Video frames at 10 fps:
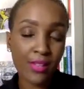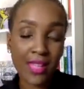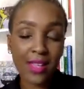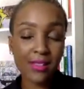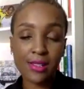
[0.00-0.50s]

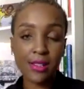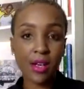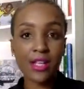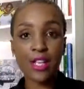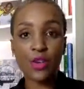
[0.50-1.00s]
thinking to
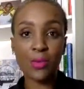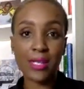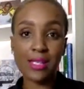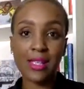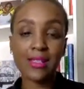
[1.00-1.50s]
start in your
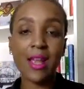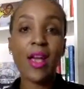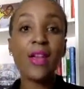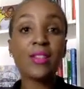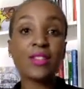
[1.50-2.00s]
business.
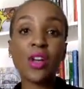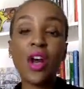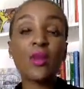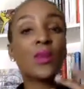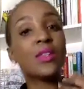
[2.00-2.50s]

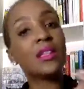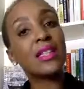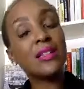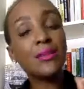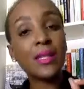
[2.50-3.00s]
Start with the
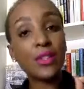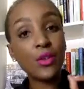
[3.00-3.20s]
little bit you